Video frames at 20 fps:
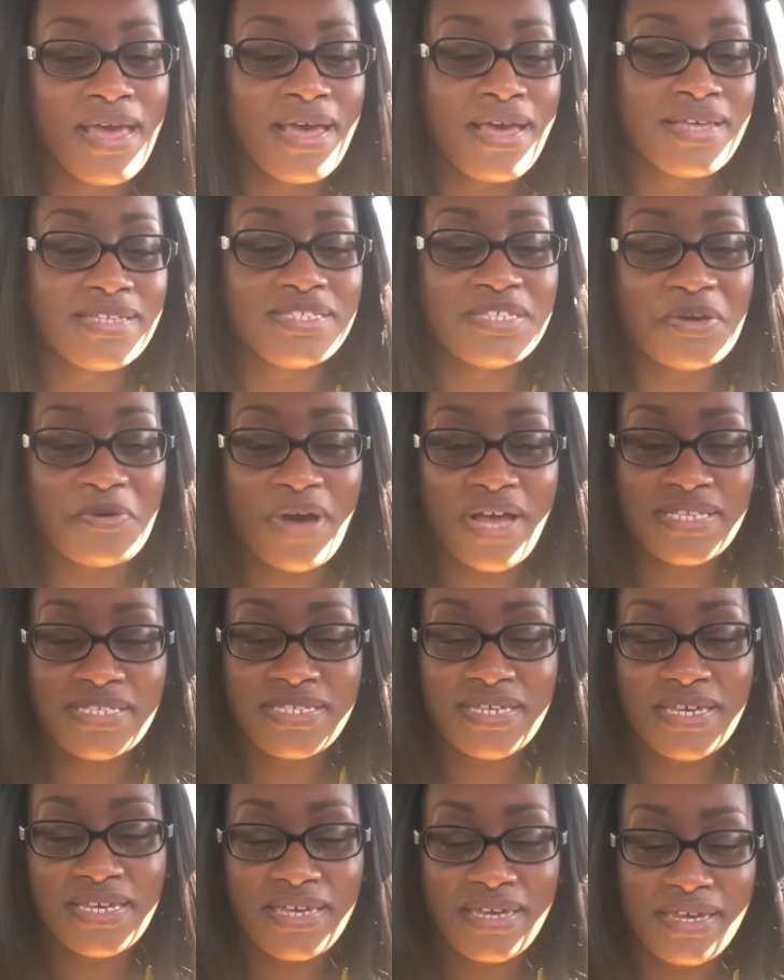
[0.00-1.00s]
So I
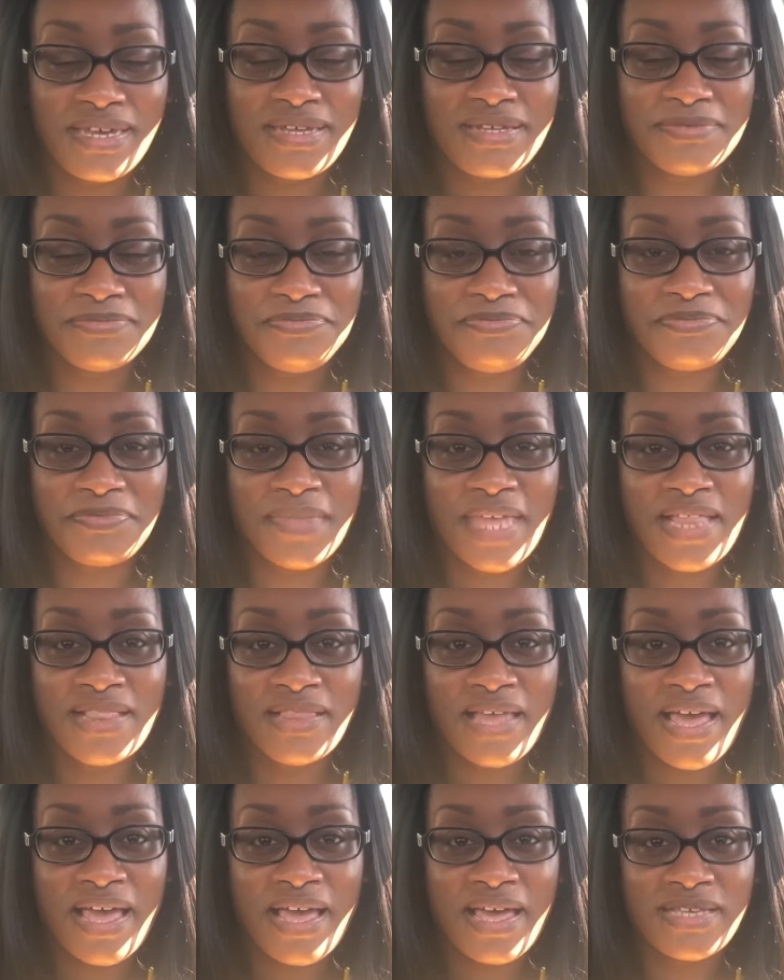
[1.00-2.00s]
took it
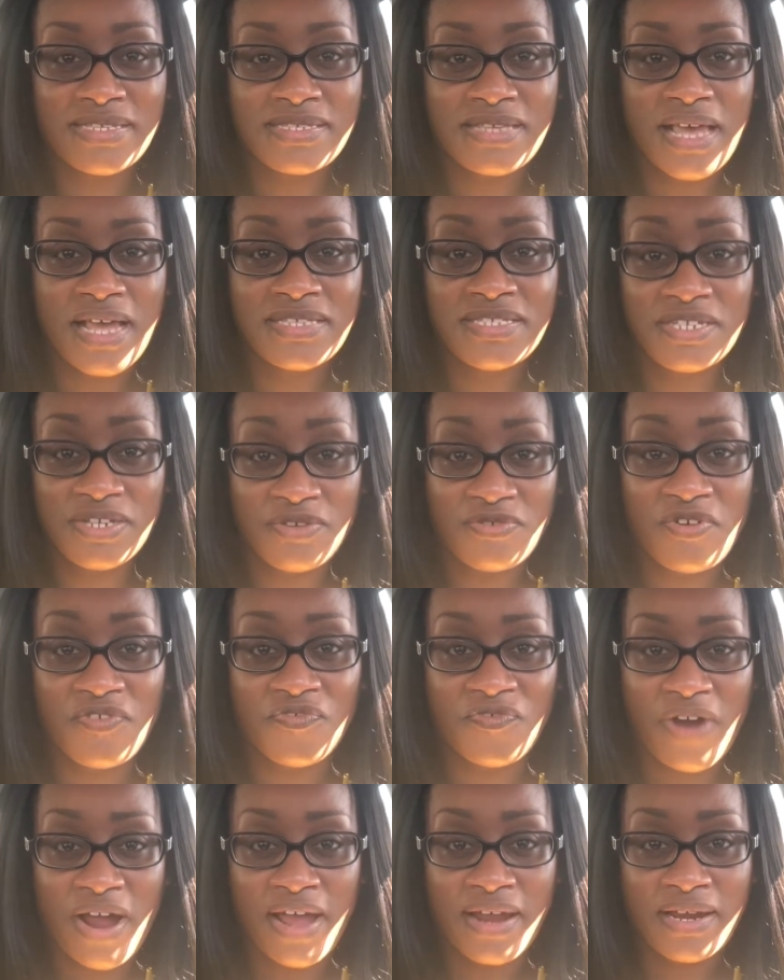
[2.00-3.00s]
last, I took it on
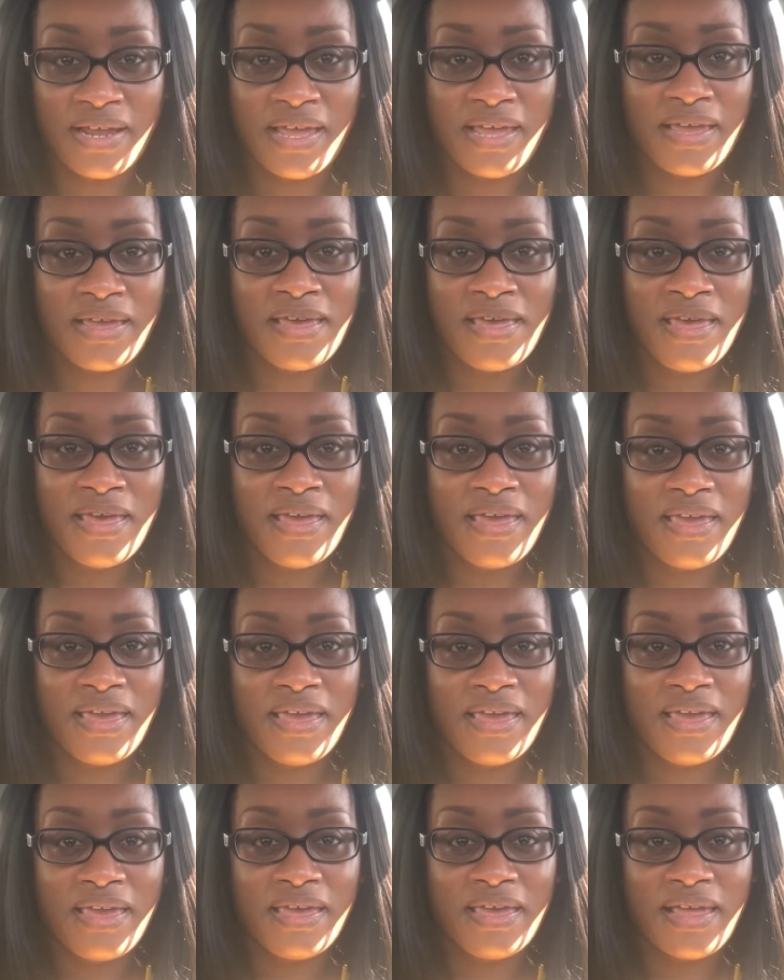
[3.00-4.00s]
Friday
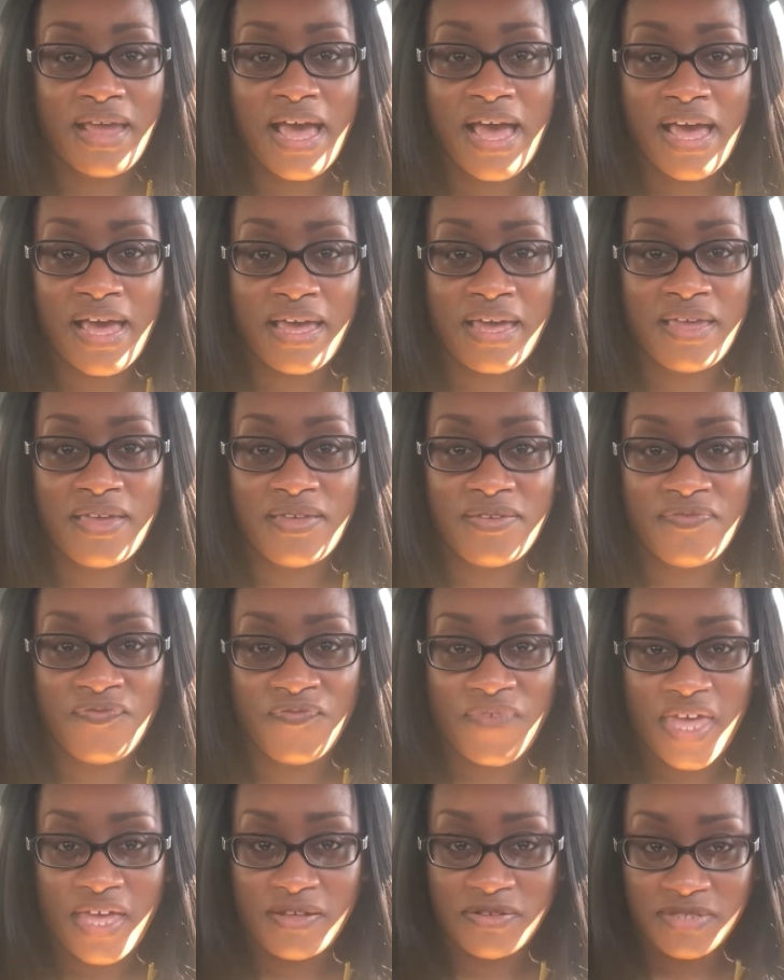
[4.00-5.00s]
and I
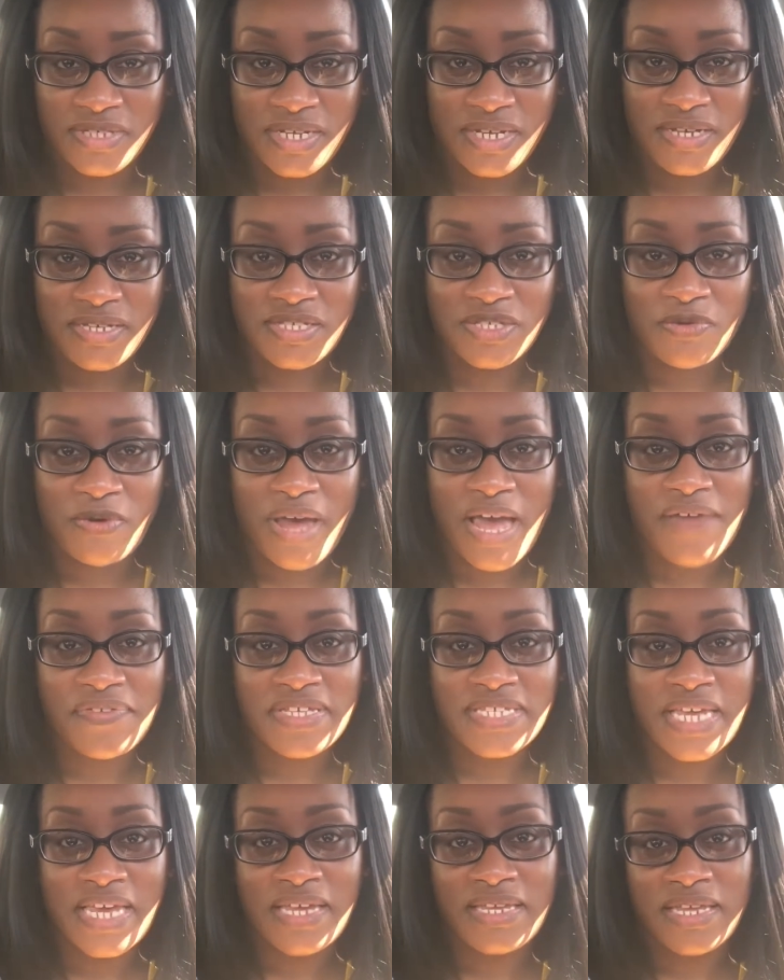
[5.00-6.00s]
failed it. So I have to
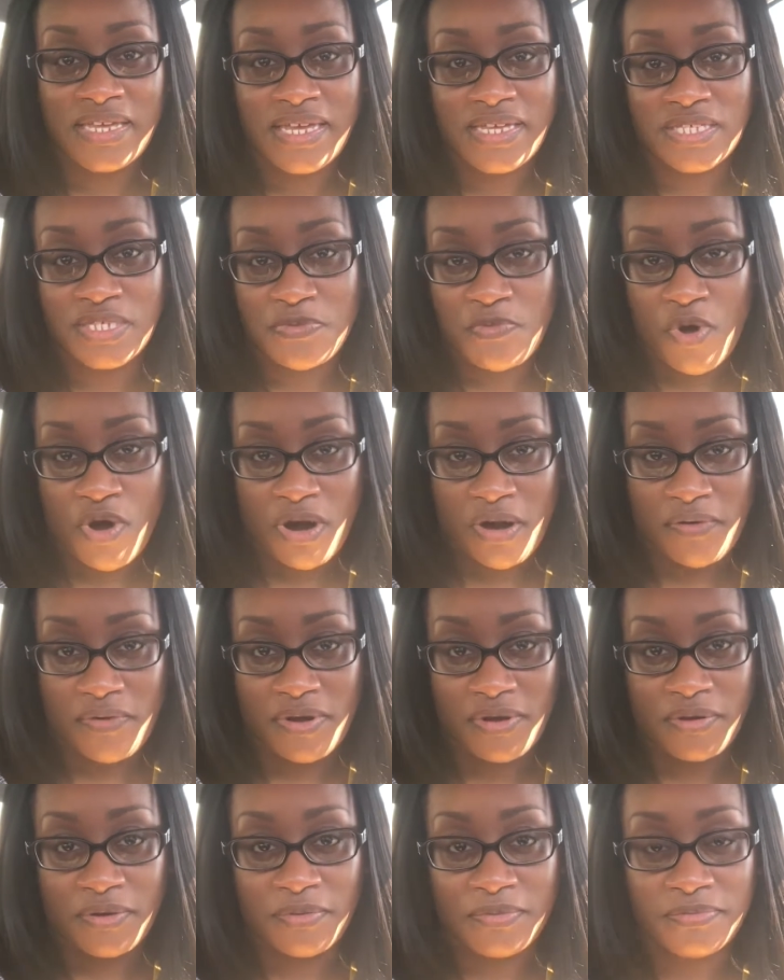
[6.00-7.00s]
take it again
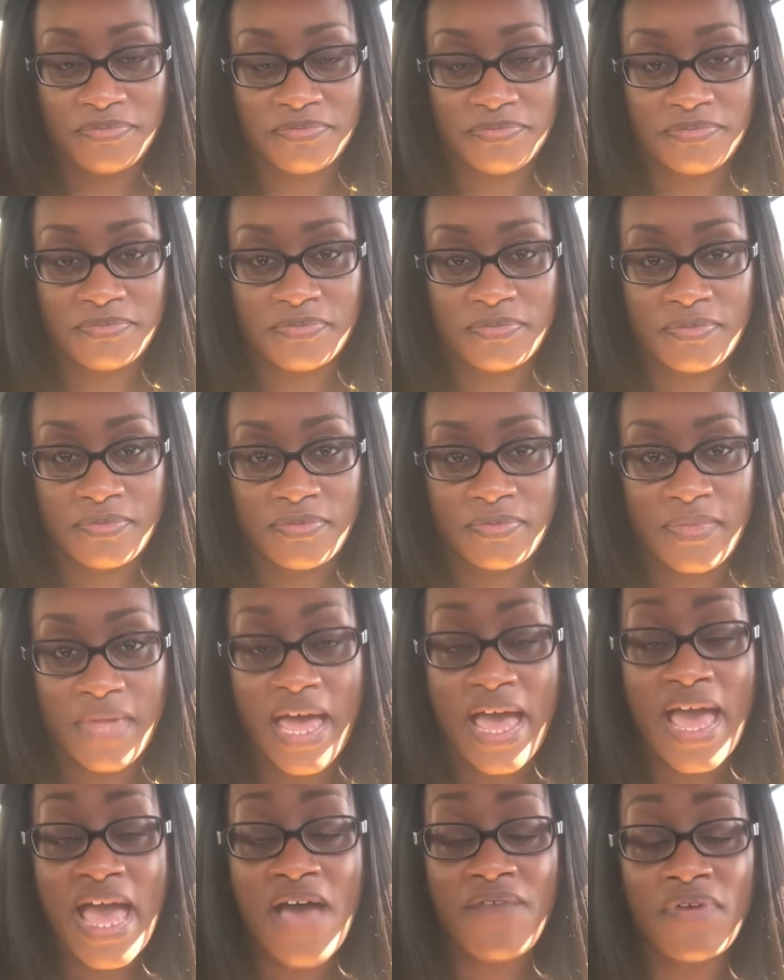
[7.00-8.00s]
tomorrow.
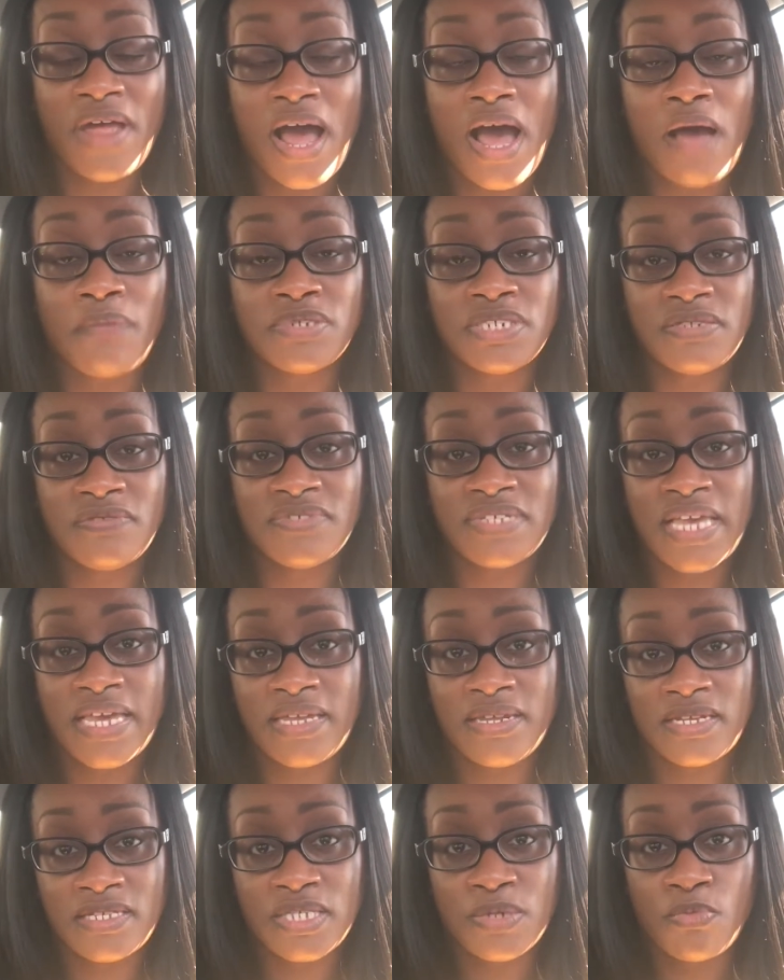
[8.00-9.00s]
I have an option of
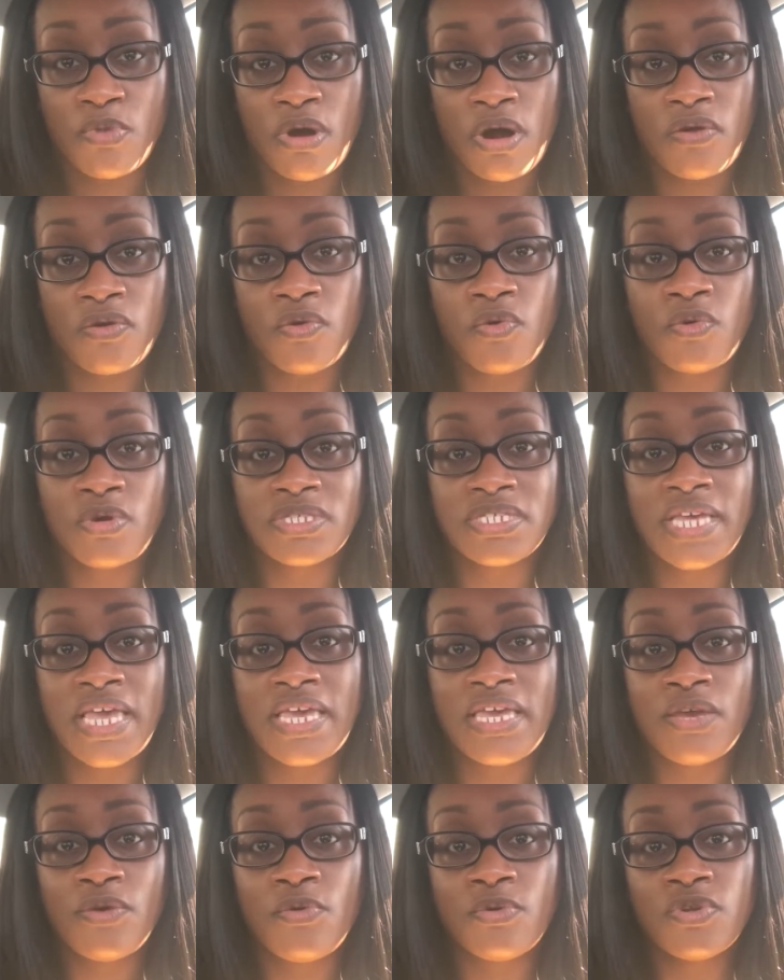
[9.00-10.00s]
taking it tomorrow or
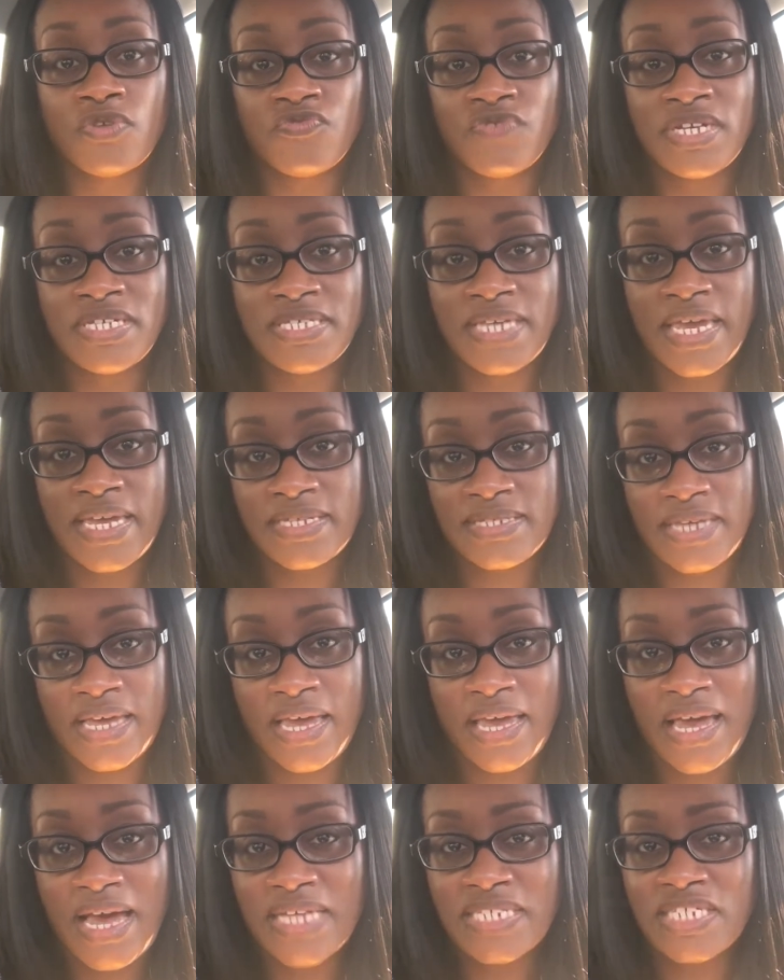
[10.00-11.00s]
take it on a retake
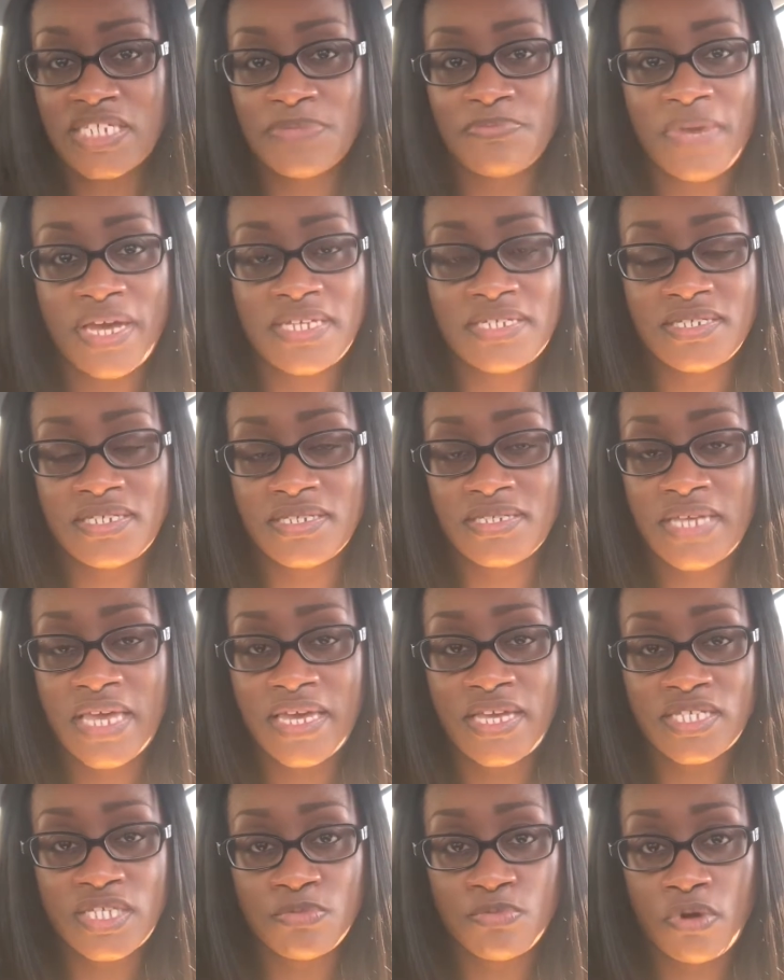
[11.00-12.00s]
day. I just might just
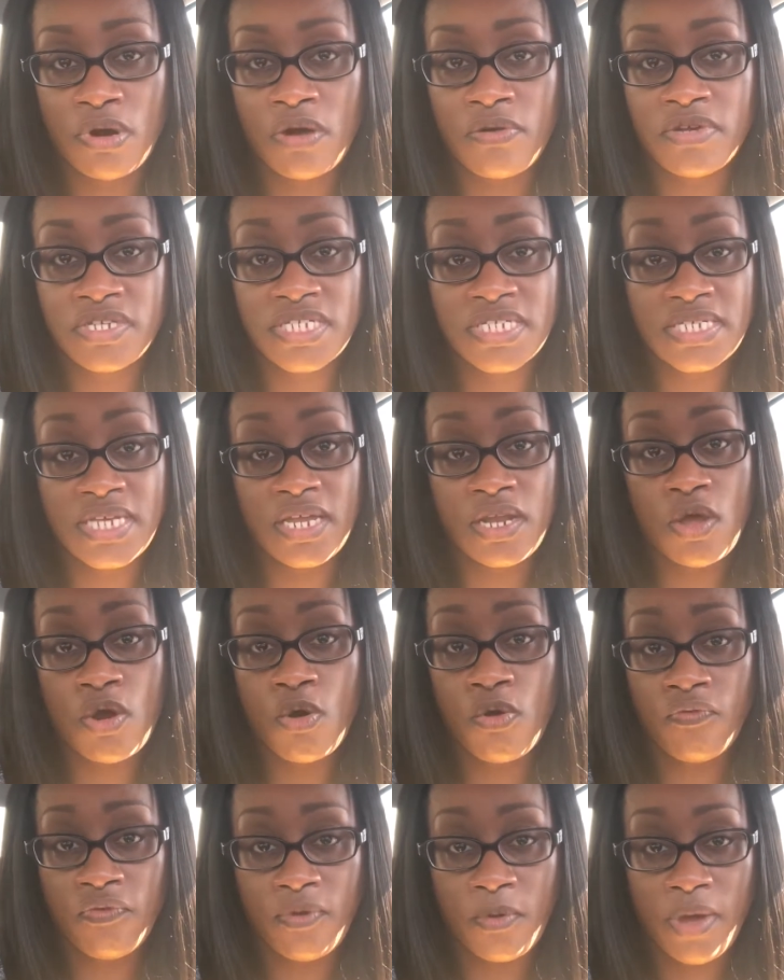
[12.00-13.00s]
take it tomorrow and just get it
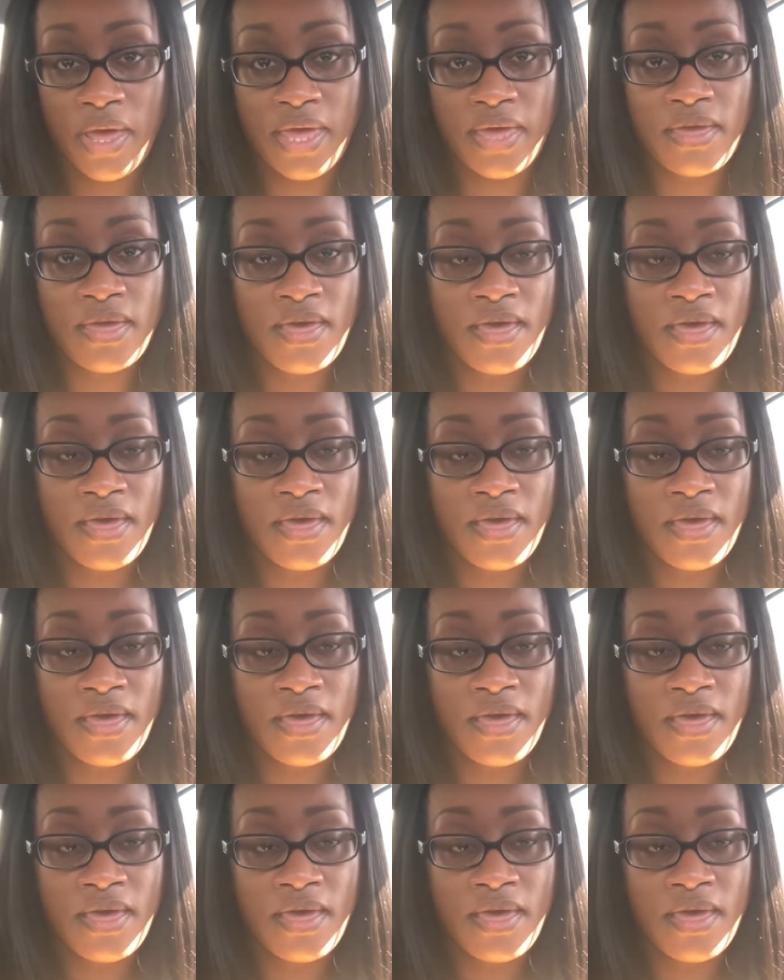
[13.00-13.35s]
over with